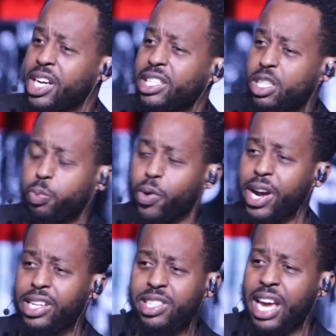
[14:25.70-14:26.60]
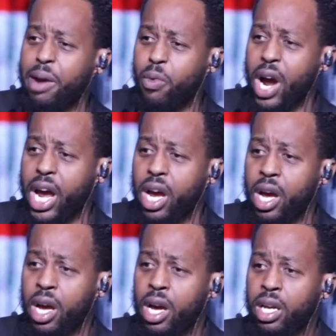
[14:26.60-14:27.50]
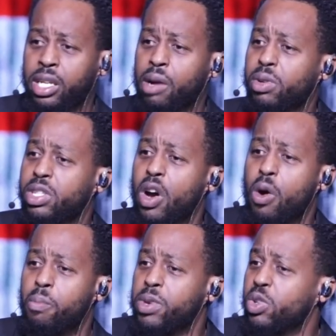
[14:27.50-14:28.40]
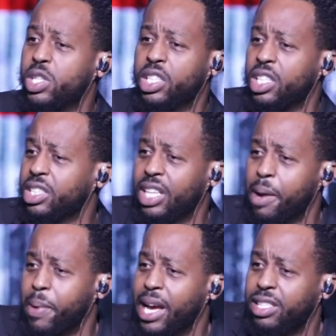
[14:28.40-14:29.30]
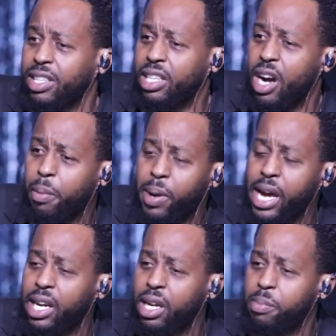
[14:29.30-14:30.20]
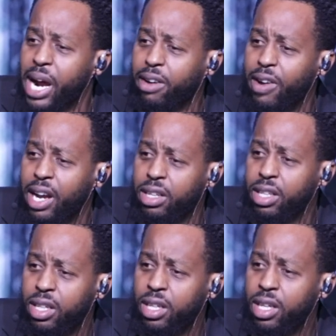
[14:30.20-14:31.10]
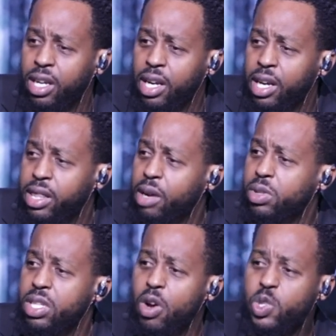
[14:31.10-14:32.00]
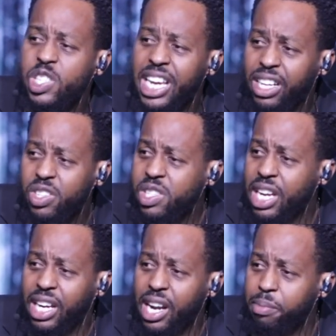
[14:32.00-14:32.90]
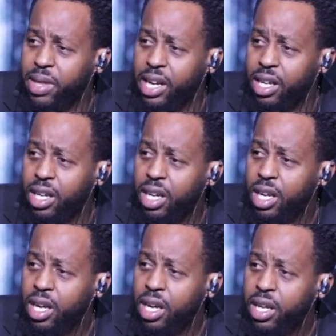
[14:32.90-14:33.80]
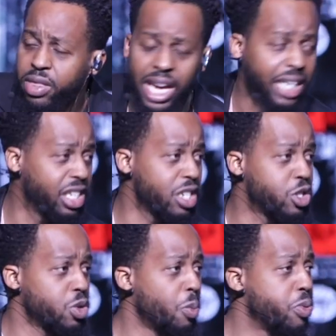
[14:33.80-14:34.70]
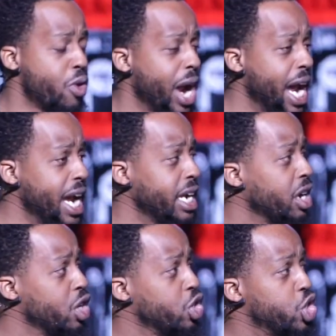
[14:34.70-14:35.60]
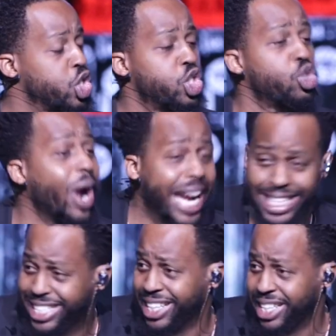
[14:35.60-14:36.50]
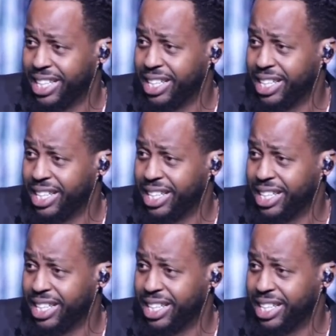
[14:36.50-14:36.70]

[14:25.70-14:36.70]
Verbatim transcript: Jesus prayed the same way. There was no musicians like Pastor Enoch playing in the background. There was no singers singing up there. They just prayed straight.